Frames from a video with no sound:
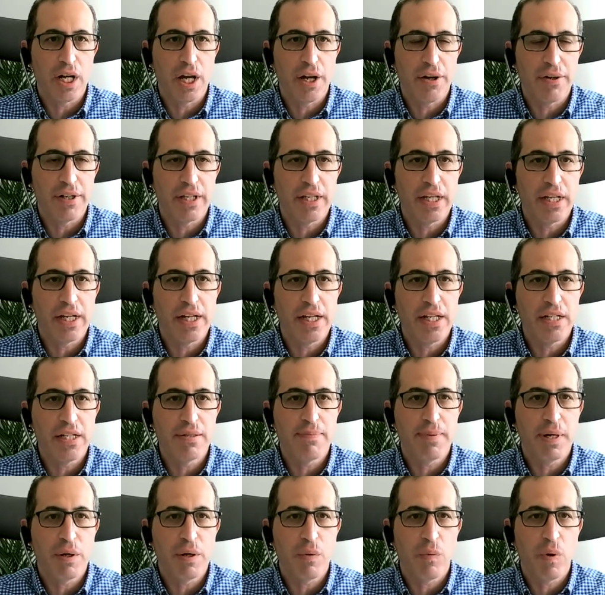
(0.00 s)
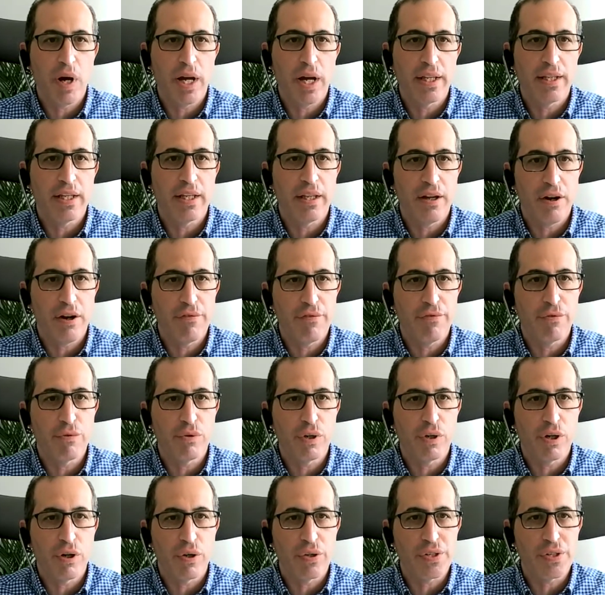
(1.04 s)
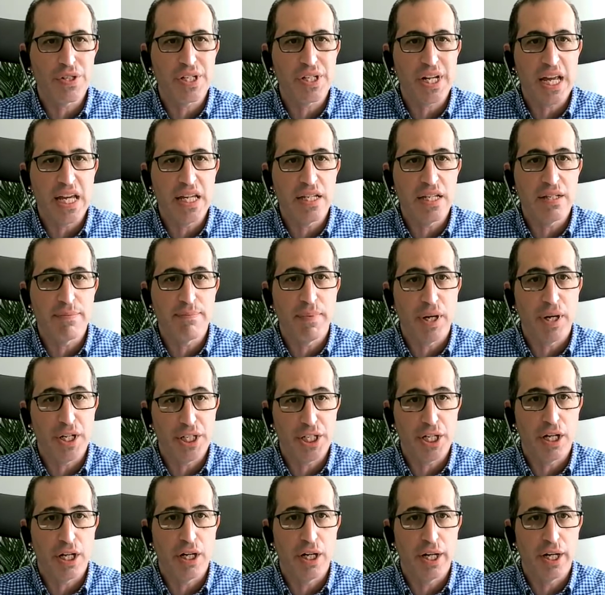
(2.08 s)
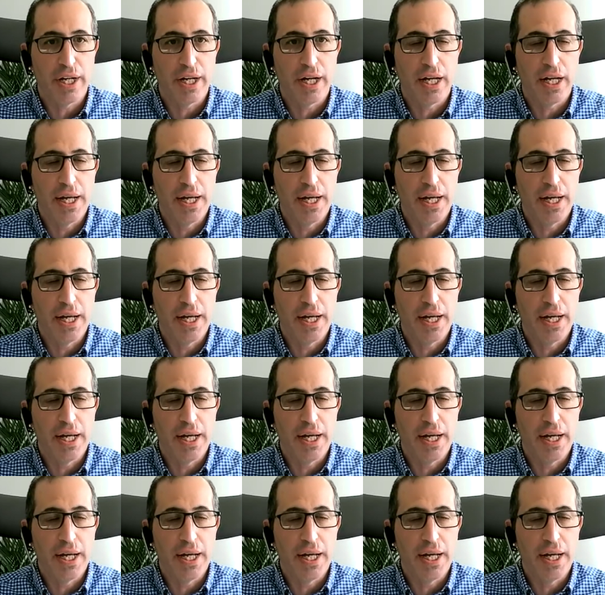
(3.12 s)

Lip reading: and they need to be aware that the overall cost is much higher.